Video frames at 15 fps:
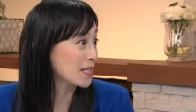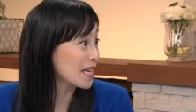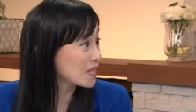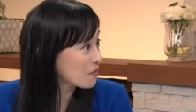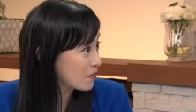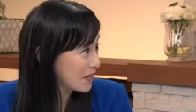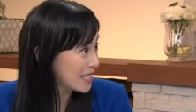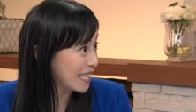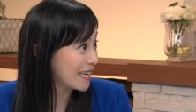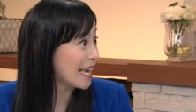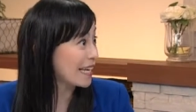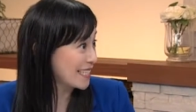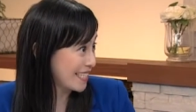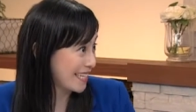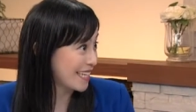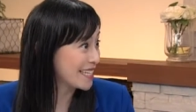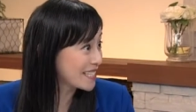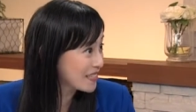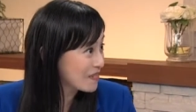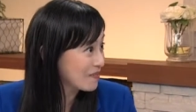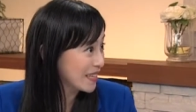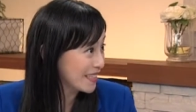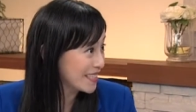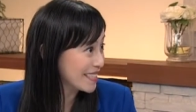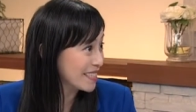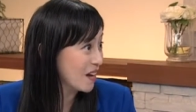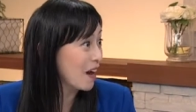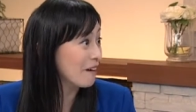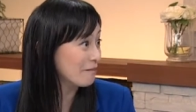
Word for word: That's why we take antihistamines mm -hmm.